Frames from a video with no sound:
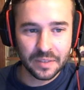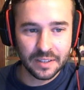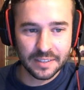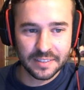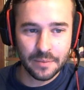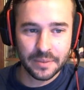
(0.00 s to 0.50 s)

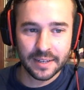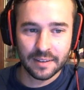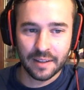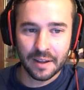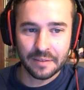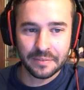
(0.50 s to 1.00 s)
let's say we get a
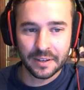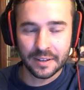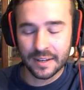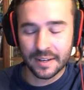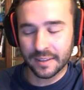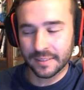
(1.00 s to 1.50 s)
lot of
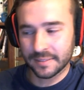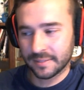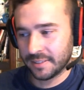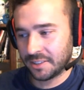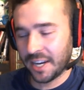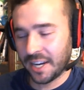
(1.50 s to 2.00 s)
our
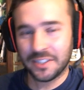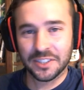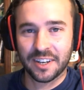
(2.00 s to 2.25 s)
Enchantress